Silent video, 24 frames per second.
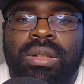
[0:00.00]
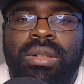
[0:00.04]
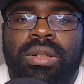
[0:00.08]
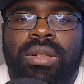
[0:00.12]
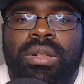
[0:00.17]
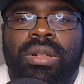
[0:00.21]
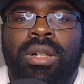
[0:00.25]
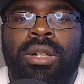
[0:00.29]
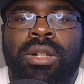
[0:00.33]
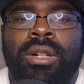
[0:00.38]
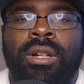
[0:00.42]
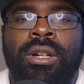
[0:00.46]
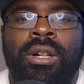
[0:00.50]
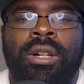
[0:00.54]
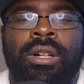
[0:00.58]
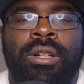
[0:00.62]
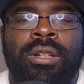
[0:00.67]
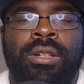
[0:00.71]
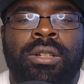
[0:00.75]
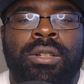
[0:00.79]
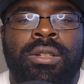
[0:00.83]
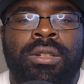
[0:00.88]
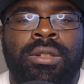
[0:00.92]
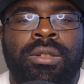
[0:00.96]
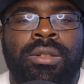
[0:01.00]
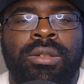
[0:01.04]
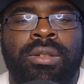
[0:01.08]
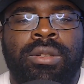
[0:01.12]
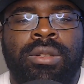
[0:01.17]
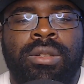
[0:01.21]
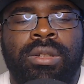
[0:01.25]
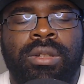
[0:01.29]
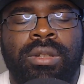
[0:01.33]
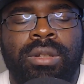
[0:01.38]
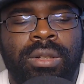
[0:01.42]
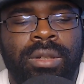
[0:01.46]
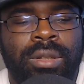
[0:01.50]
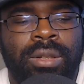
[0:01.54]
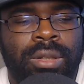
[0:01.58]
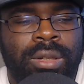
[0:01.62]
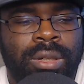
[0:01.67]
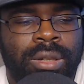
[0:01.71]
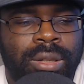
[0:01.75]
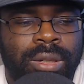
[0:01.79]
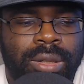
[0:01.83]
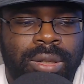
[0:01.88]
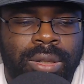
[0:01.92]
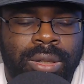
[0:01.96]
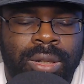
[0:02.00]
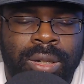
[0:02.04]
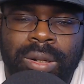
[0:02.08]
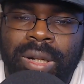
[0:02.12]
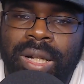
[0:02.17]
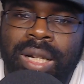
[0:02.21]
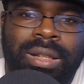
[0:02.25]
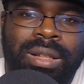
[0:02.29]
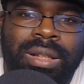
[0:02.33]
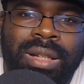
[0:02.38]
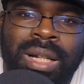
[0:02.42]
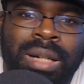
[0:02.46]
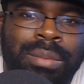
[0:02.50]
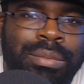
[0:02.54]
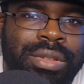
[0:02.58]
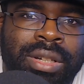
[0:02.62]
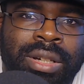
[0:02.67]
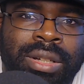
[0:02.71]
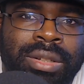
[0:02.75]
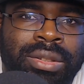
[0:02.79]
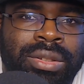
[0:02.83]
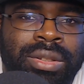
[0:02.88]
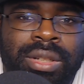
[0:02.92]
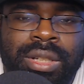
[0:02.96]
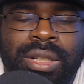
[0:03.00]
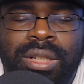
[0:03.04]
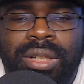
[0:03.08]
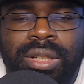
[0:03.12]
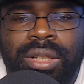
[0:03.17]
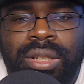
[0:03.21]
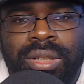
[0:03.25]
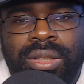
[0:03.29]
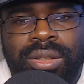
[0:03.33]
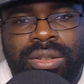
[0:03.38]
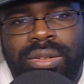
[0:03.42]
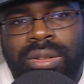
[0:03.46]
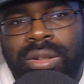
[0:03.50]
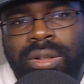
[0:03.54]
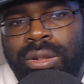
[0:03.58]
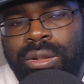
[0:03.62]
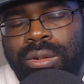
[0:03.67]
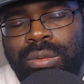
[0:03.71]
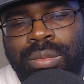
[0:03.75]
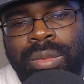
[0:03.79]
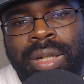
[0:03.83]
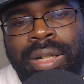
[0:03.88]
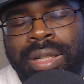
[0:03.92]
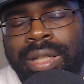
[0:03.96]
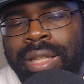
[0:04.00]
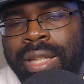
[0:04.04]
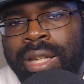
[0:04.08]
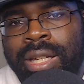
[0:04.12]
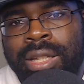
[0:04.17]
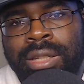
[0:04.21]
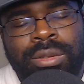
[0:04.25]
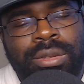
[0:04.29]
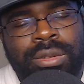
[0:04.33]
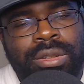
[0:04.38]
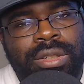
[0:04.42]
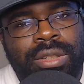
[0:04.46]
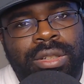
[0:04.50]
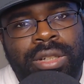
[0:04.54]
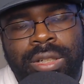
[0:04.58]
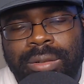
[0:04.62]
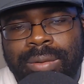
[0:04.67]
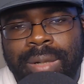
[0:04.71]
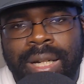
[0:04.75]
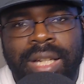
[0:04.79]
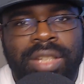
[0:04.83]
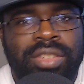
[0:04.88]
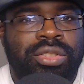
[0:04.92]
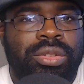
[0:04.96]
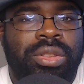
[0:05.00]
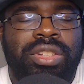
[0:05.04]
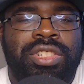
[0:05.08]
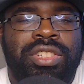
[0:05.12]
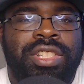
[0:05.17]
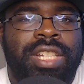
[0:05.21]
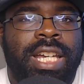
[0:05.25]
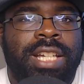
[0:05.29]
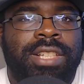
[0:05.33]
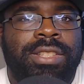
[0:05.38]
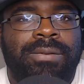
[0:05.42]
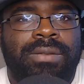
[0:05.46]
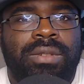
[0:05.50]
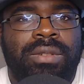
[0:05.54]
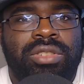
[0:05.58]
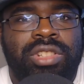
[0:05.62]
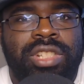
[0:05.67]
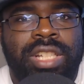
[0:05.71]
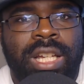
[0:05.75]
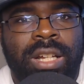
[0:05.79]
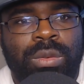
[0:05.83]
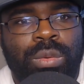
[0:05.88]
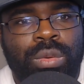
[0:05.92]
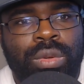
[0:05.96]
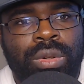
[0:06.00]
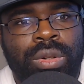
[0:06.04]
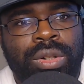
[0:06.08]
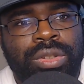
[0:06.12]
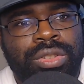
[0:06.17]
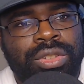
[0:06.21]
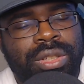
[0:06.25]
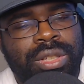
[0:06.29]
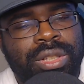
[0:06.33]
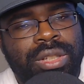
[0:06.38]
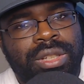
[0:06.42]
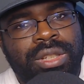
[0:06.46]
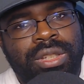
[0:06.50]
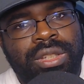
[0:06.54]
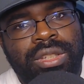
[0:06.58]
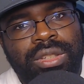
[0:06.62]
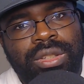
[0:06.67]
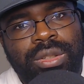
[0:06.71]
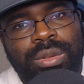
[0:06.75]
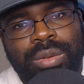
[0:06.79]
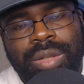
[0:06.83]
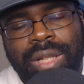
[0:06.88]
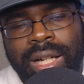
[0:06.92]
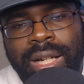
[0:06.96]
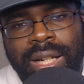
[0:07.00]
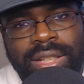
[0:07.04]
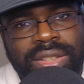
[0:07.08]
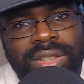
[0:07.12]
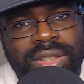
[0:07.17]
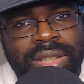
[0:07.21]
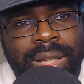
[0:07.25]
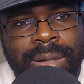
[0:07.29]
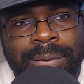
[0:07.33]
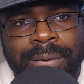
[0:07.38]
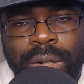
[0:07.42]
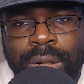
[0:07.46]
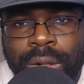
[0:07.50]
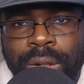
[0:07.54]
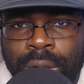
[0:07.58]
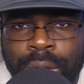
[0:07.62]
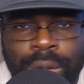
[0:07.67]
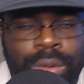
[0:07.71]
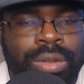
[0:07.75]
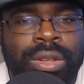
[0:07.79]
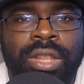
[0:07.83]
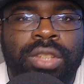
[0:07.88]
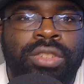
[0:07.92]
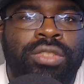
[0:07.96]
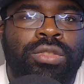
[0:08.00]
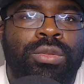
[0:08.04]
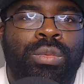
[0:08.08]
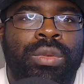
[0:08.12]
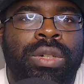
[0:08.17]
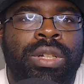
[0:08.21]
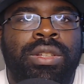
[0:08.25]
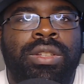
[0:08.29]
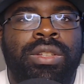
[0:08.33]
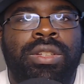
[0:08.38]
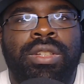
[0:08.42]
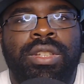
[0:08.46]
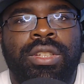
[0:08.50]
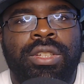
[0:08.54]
All right, I'm done. So, again, congrats to the Jacksonville Jaguars. You guys have earned this win.